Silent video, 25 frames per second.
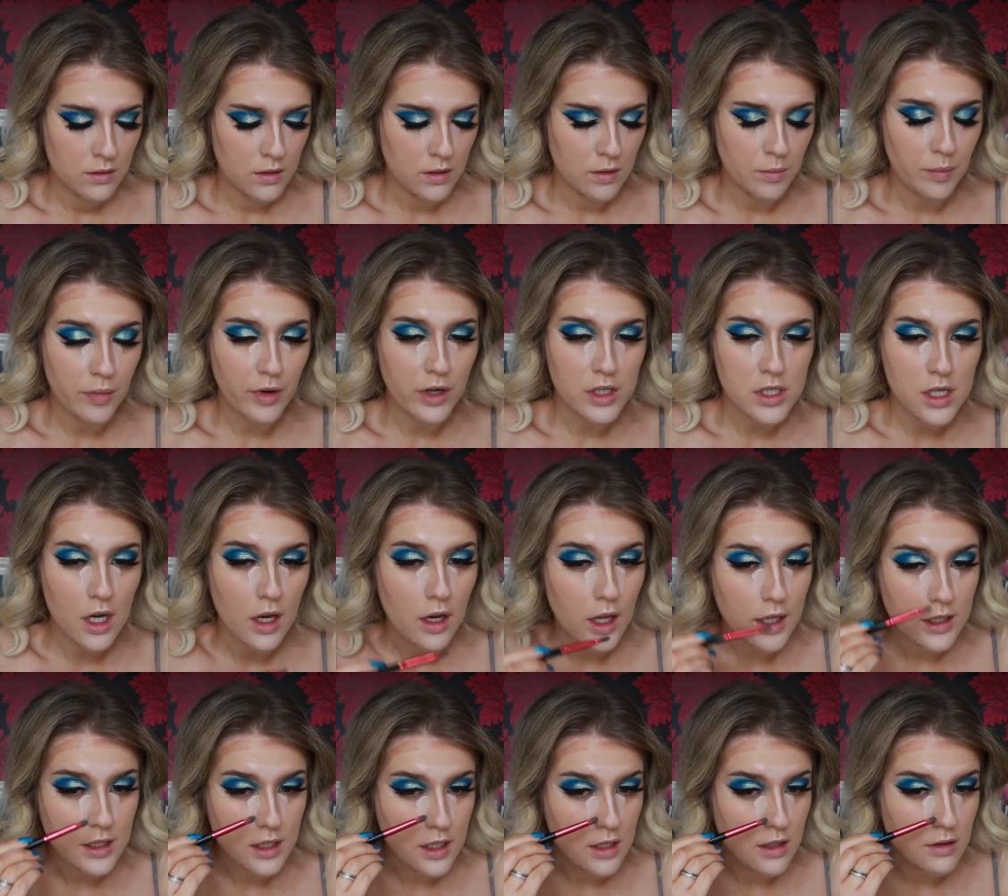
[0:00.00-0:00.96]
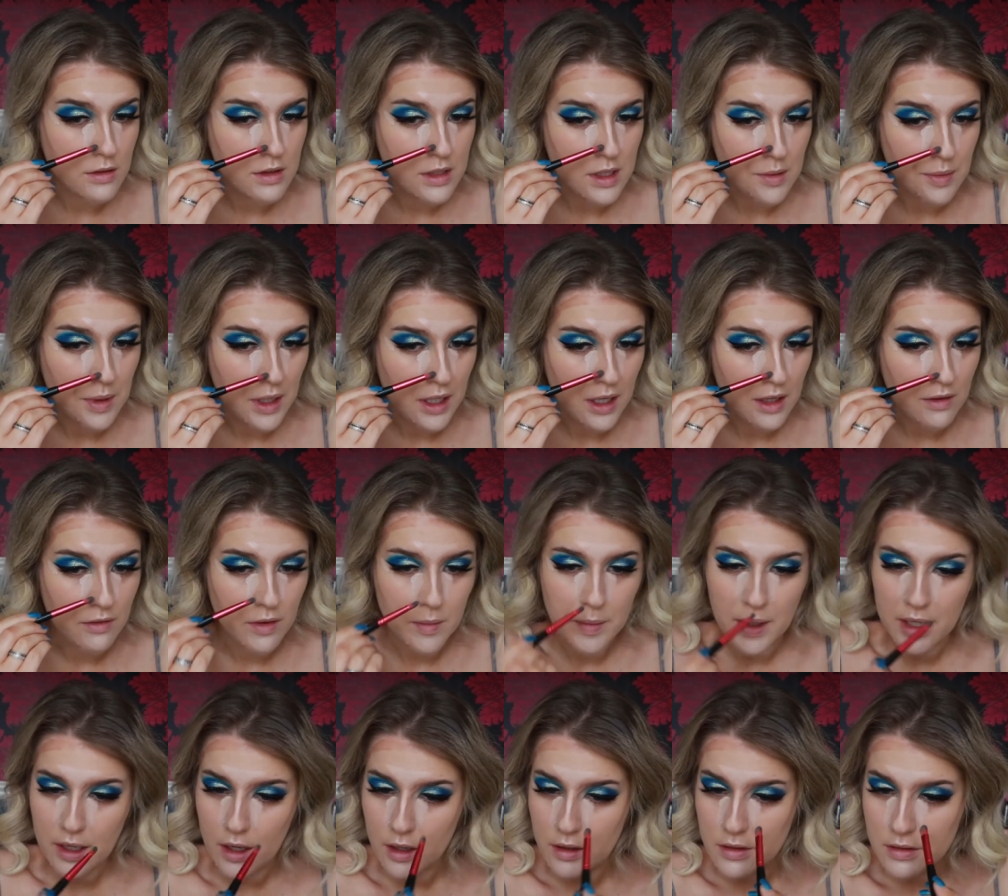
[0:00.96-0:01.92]
the brush I like to use typically for
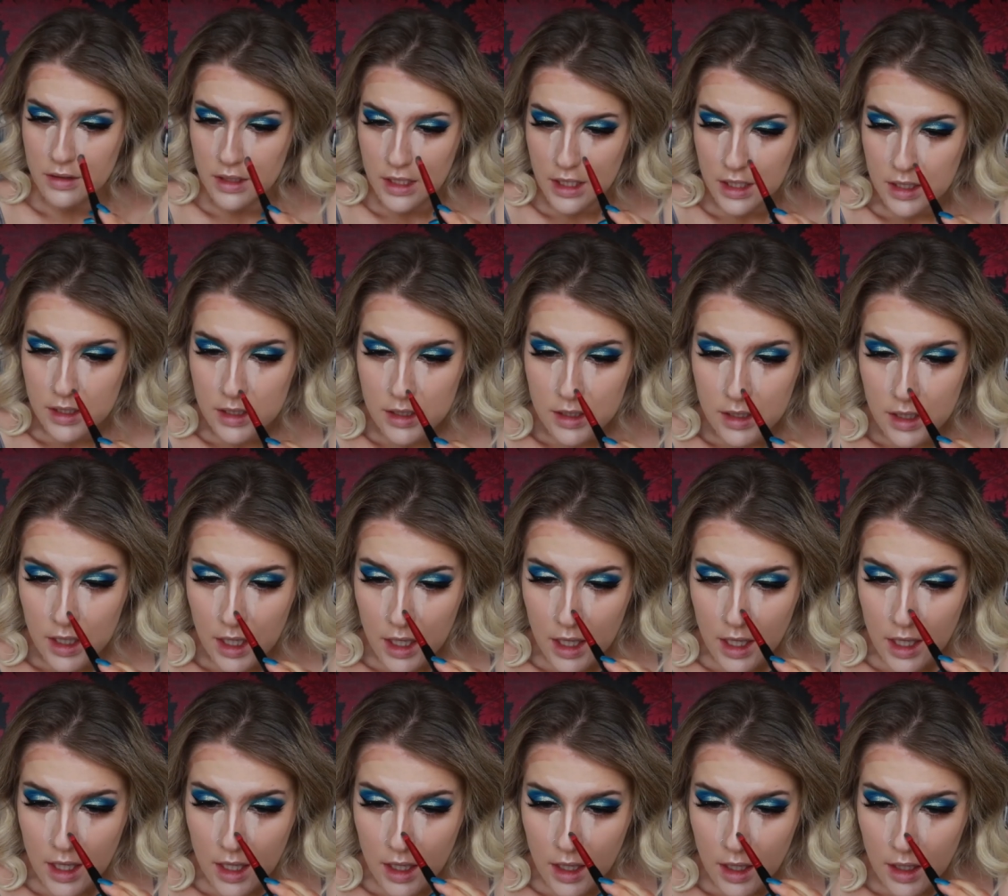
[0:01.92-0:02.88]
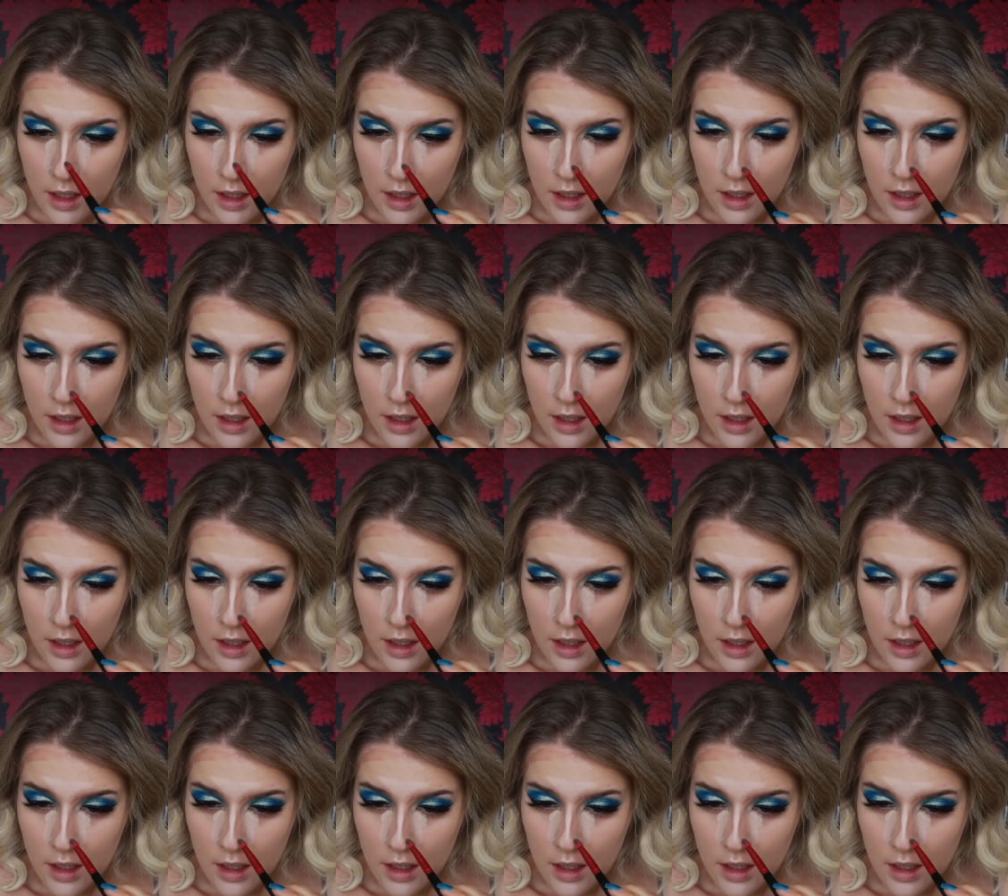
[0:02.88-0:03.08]
my nose is the